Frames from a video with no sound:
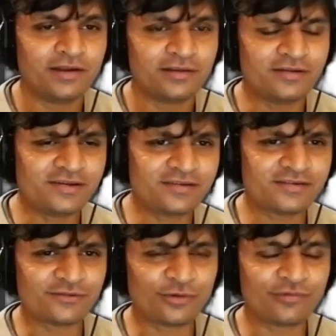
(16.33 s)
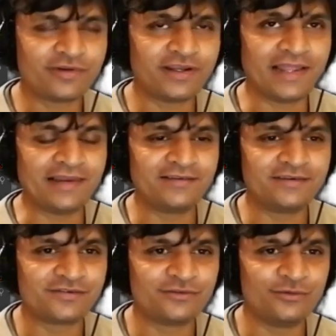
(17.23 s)
This is sort of
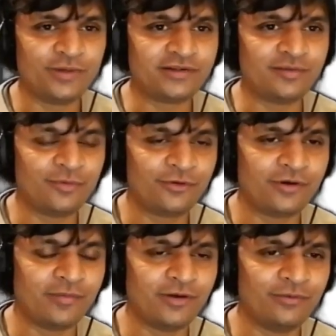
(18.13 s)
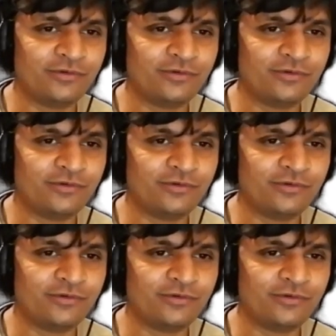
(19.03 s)
analogous to multi-programming,